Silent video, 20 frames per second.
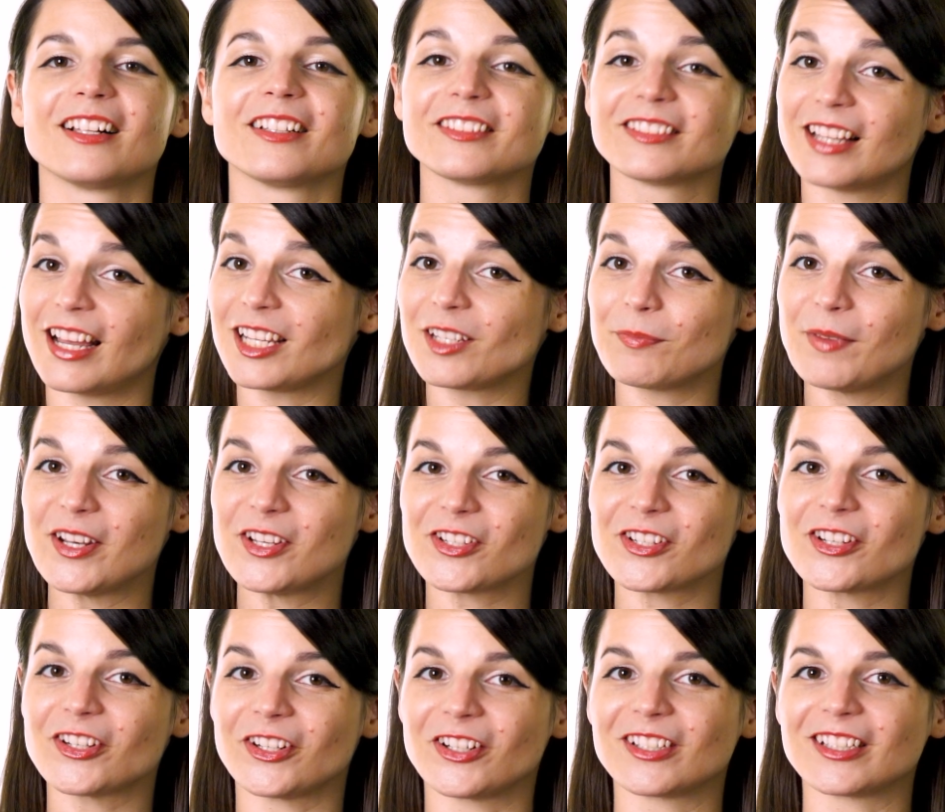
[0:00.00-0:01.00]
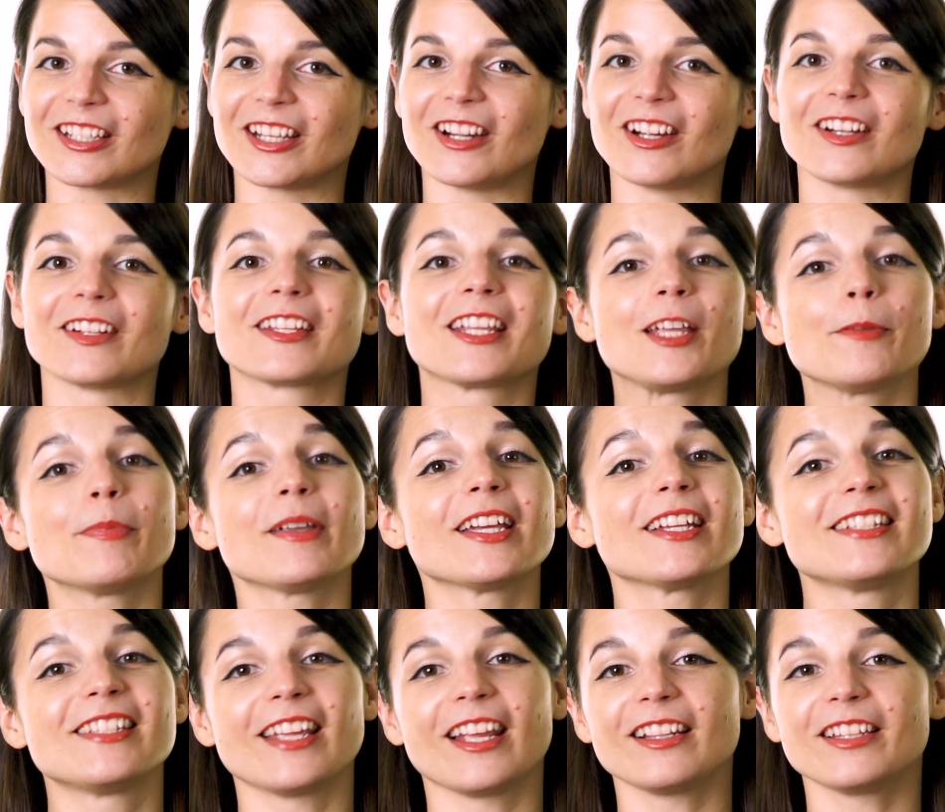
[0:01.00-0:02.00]
Like mentioned earlier, keeping
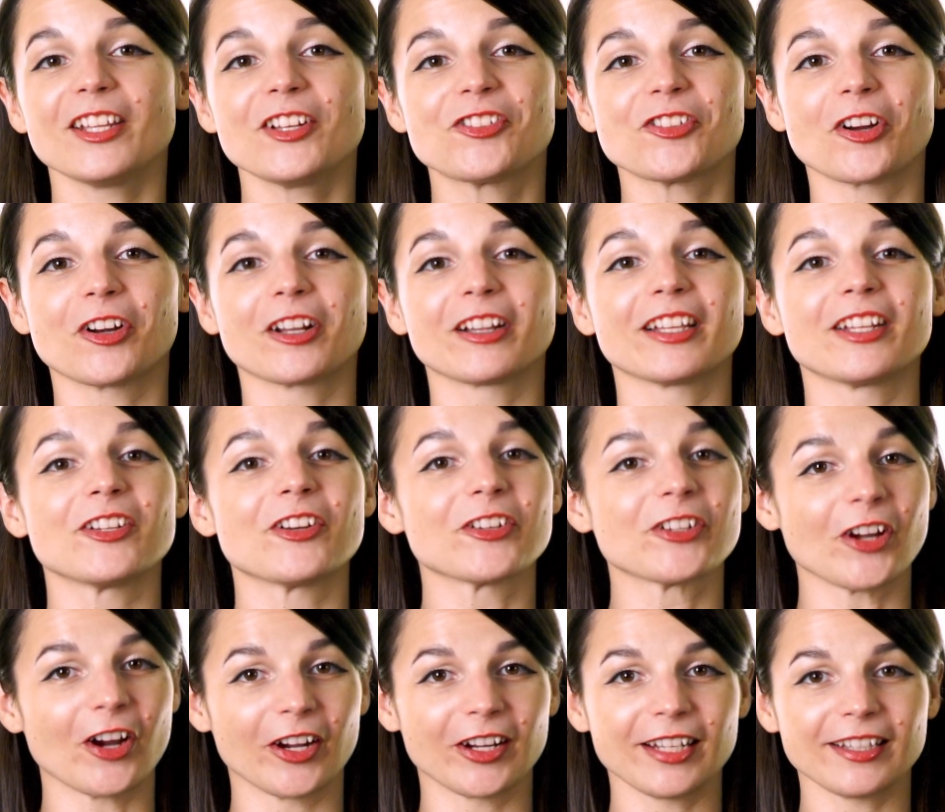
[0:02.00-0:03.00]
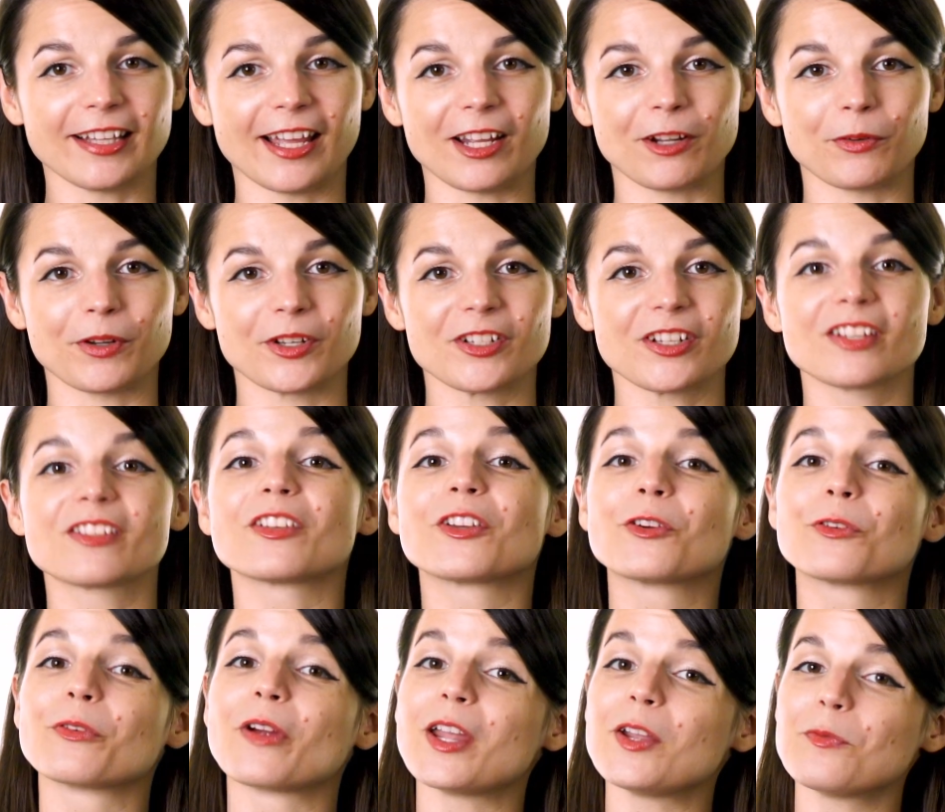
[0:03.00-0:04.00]
a daily journal in your target language is a
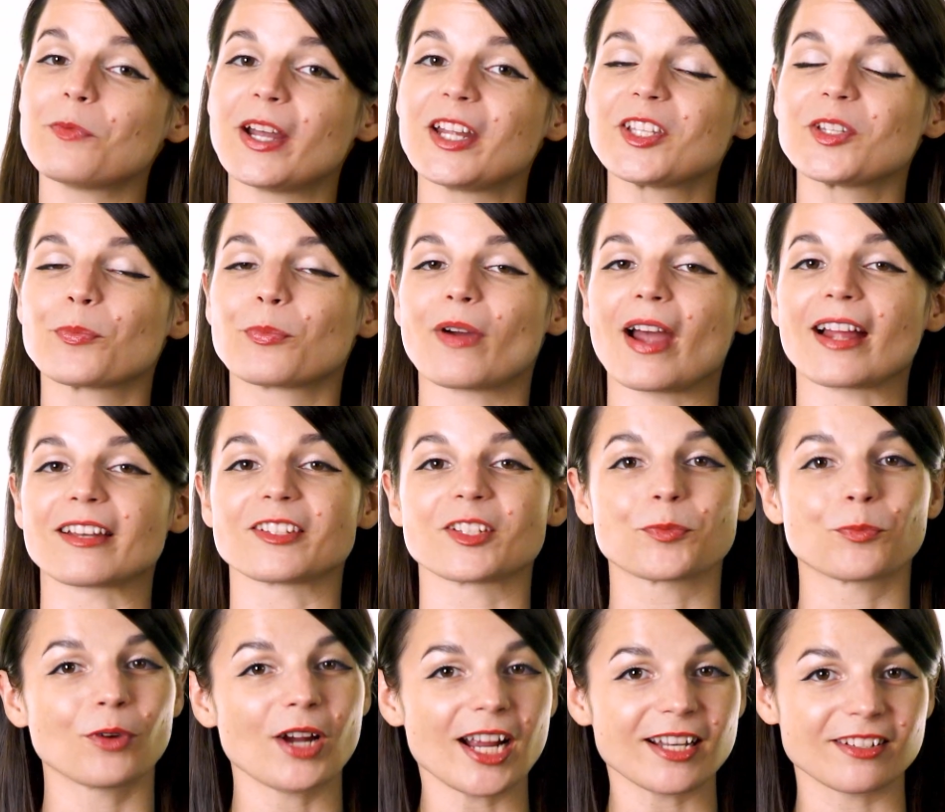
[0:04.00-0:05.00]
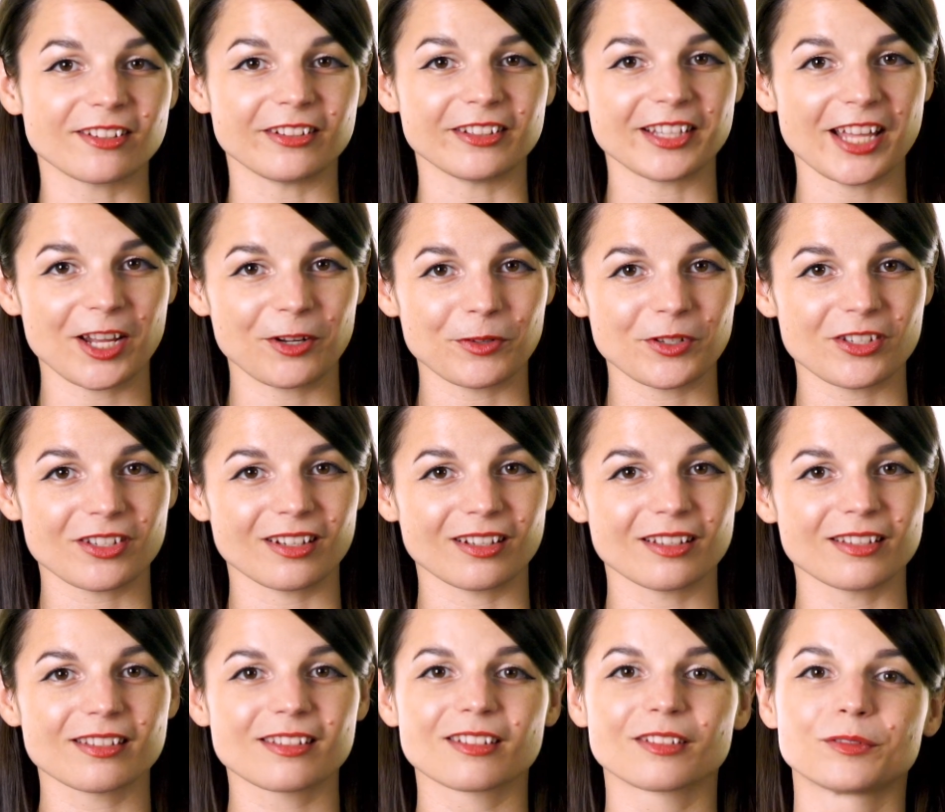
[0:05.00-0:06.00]
great way to practice practical language
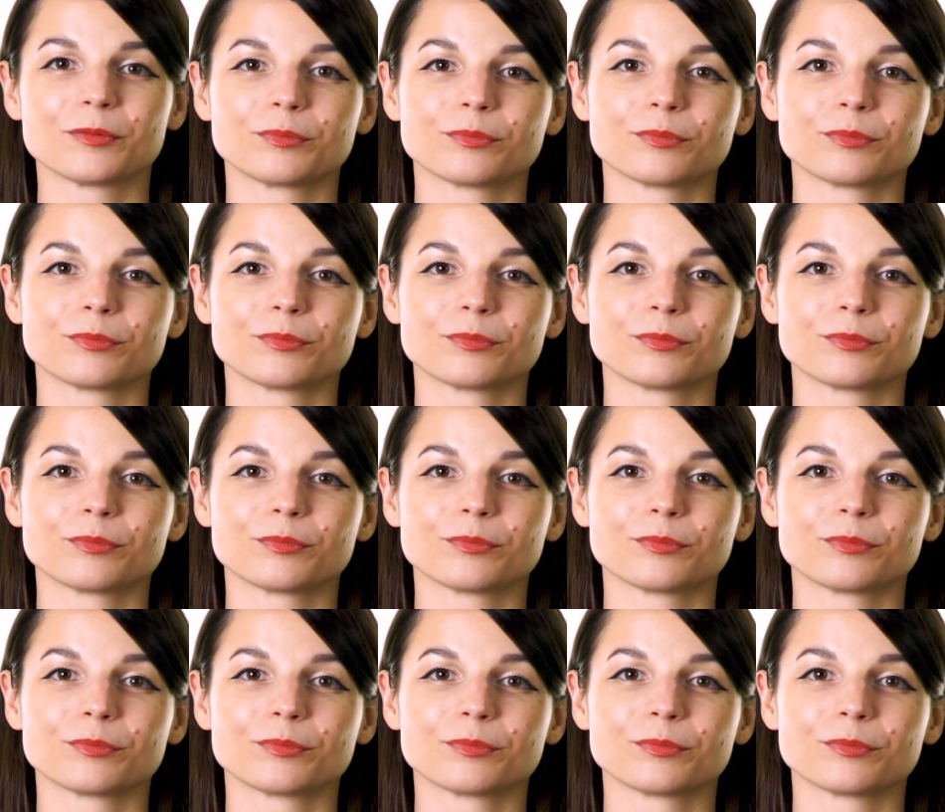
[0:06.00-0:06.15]
skills.